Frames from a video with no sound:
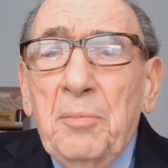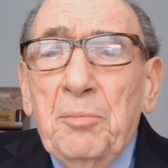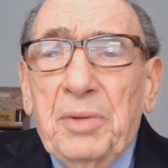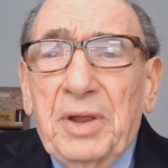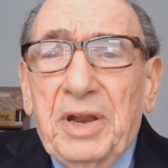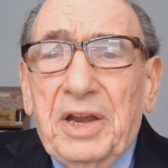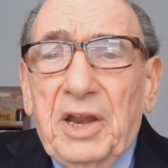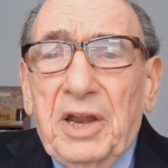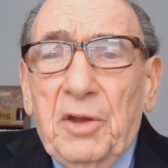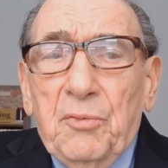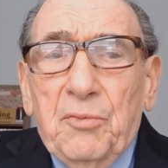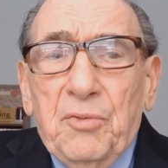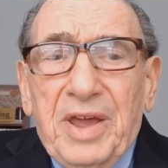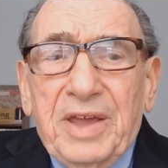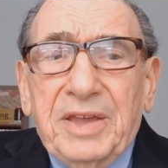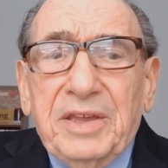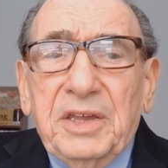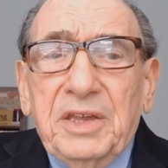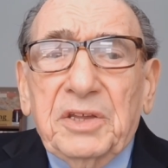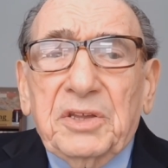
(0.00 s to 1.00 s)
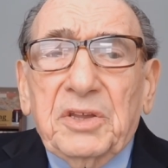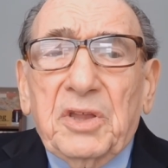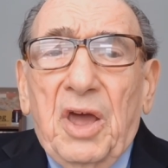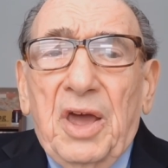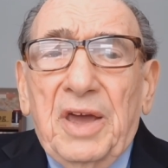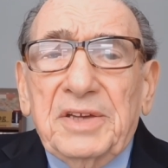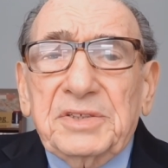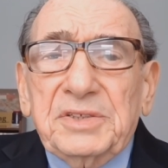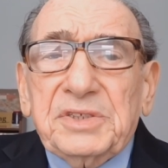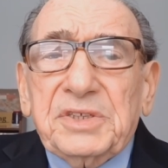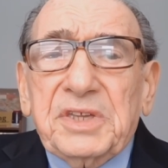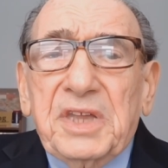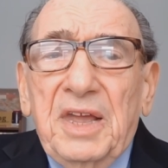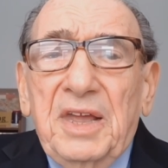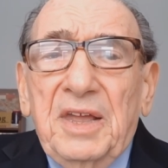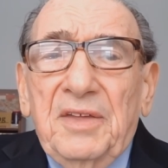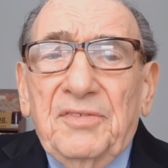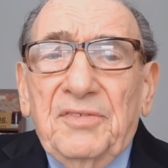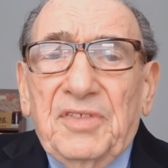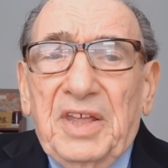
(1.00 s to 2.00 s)
but I recognized
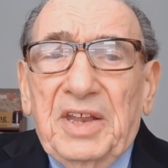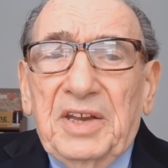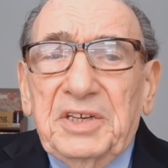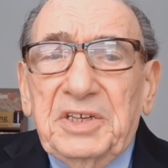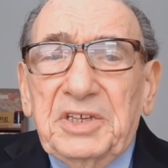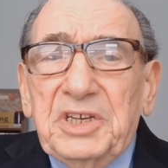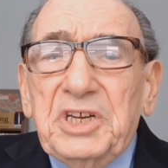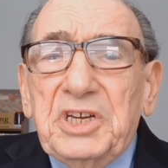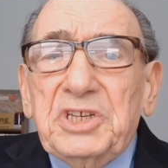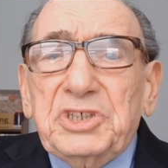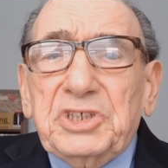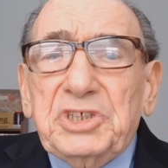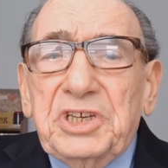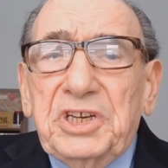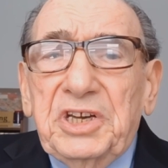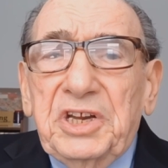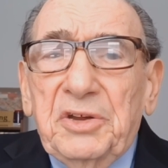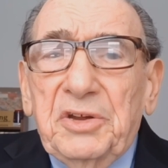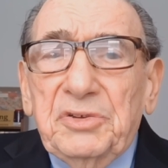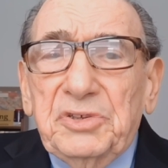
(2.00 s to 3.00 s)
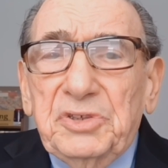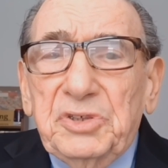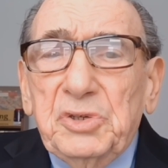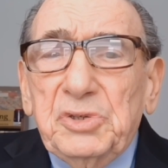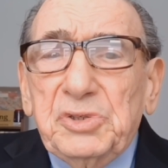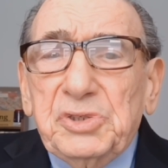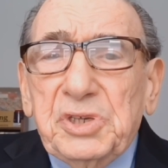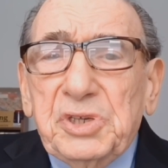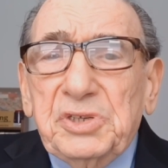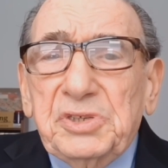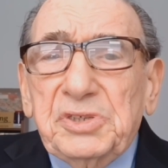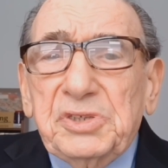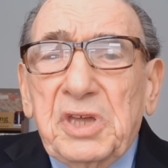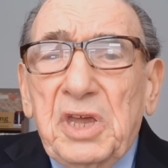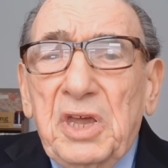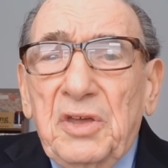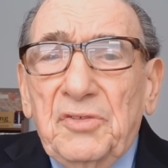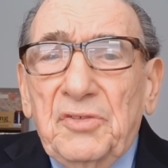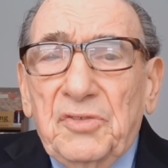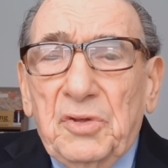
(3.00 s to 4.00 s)
that an engineer uses
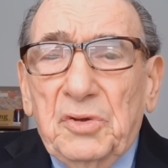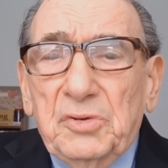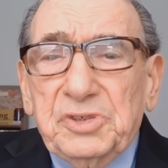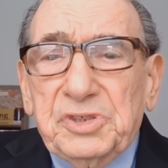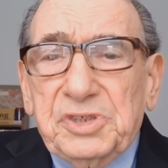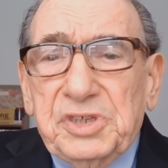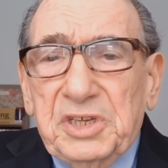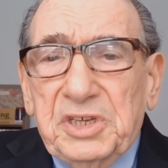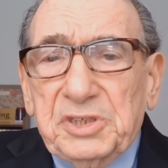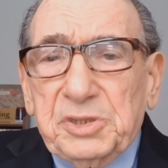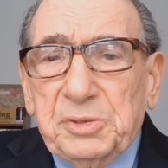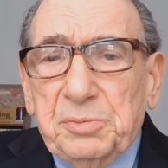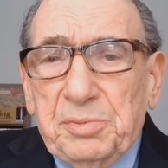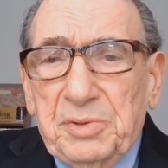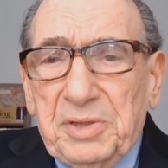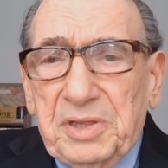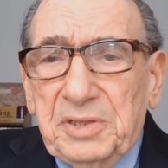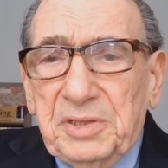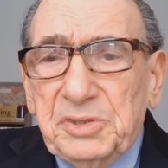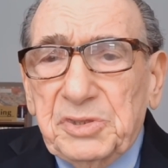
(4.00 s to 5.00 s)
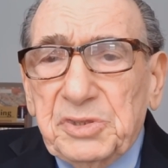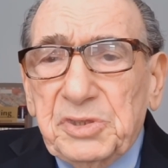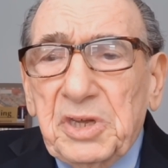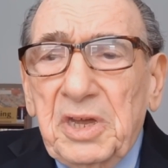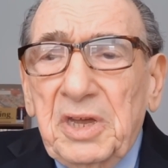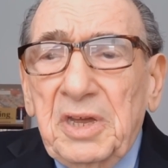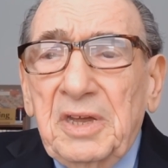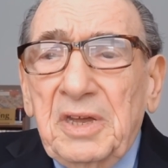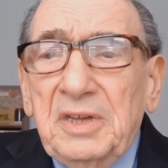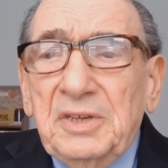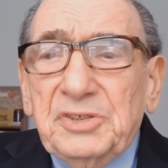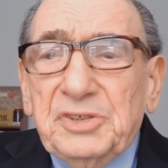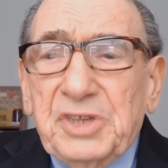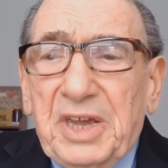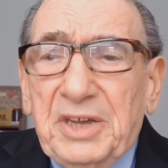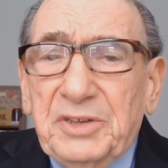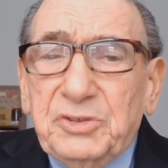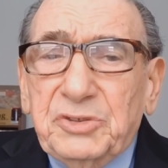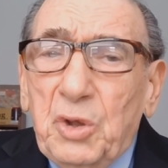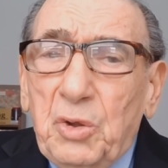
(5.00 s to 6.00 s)
those disciplines,
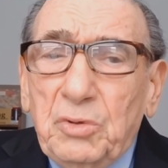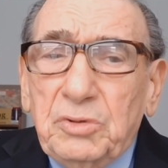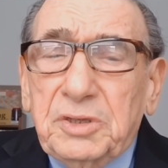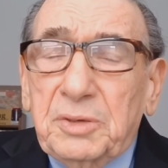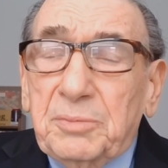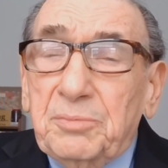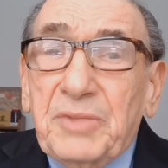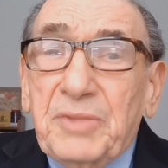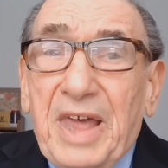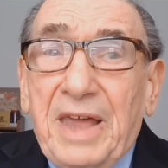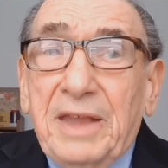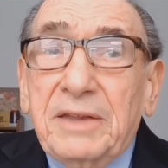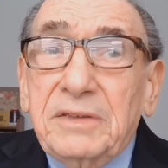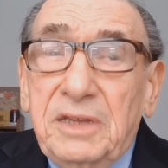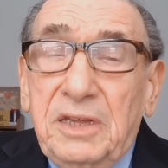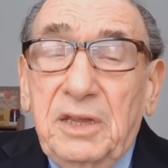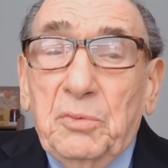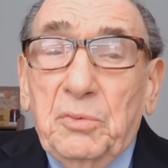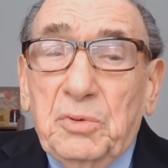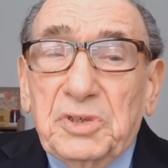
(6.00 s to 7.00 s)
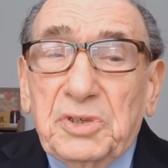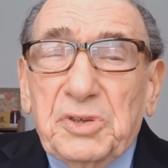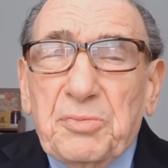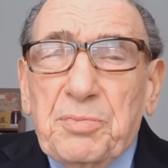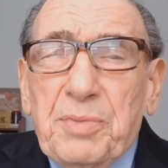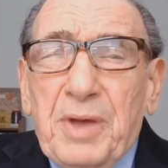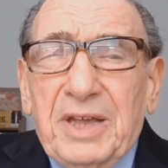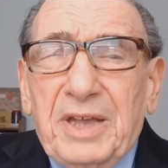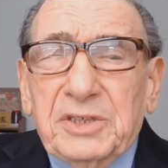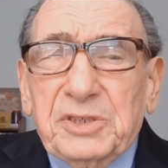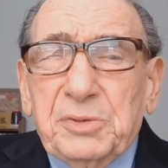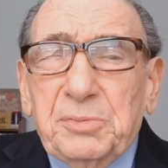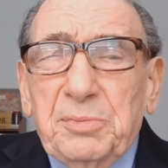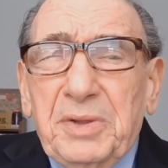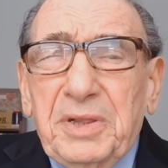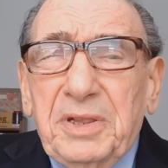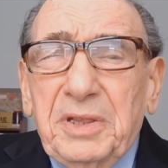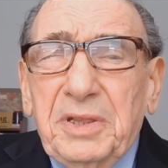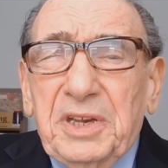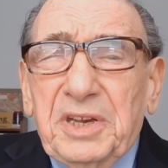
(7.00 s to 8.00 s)
so I told him that it was a
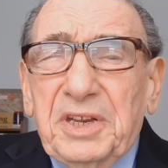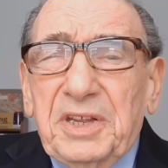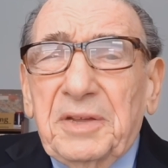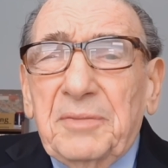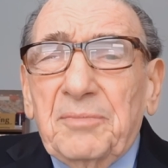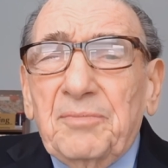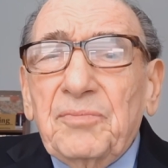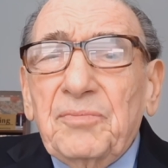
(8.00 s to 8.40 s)
possibility.